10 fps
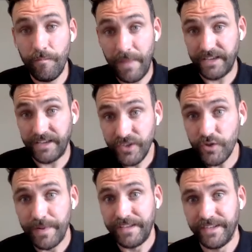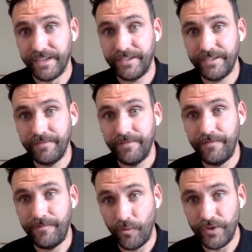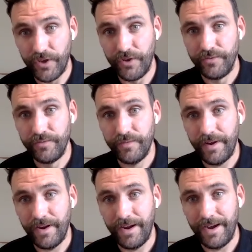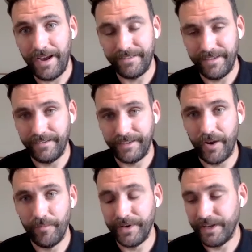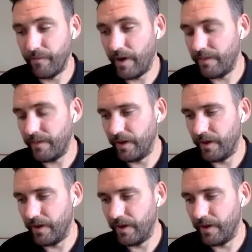make new business for you as a company, right?